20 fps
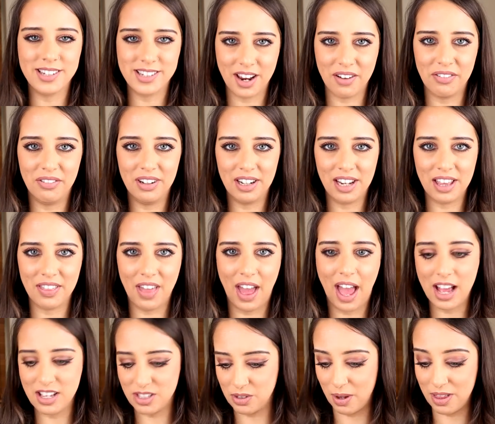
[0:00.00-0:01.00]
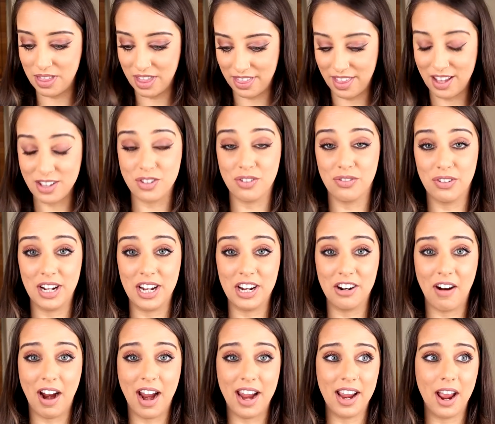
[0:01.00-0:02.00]
is definitely there, so I think that's really
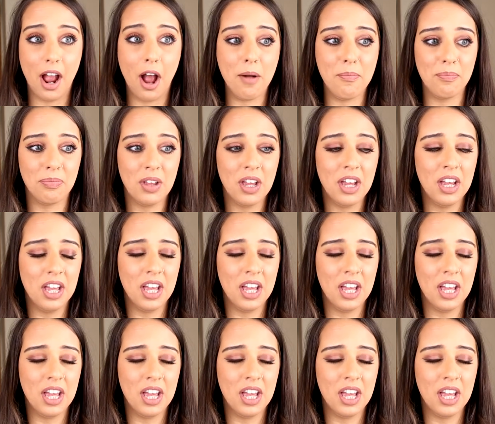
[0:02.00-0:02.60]
great. I